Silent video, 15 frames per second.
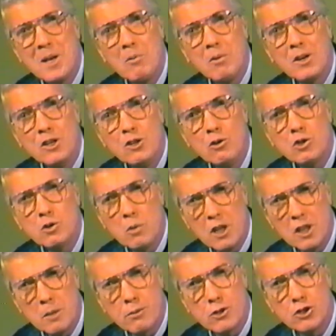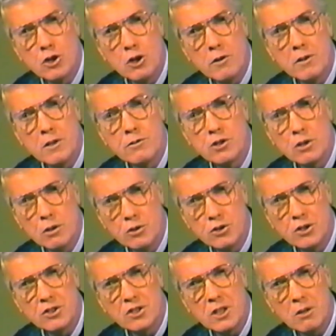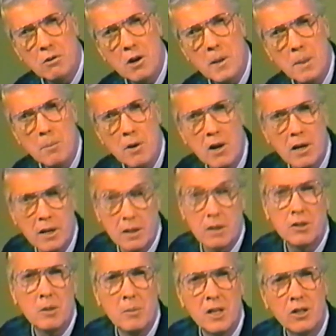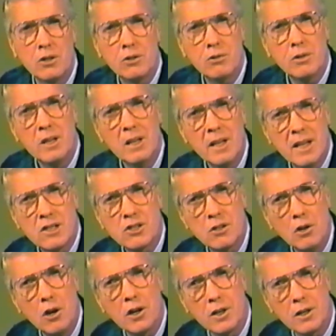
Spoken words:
want to use one of the preservative solutions that are on the market to make your tree last longer.